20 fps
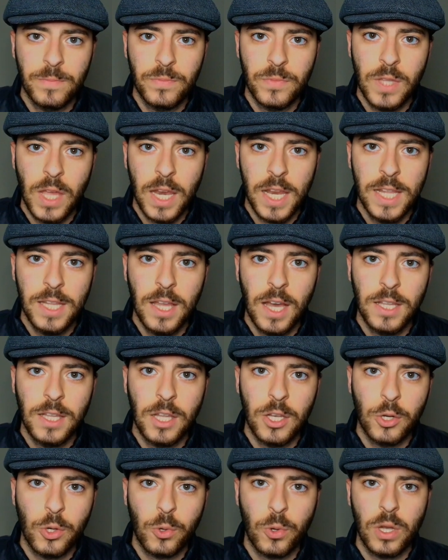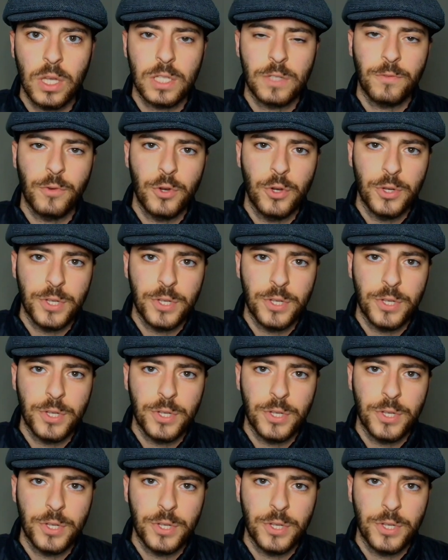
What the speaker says: that he died on the cross for your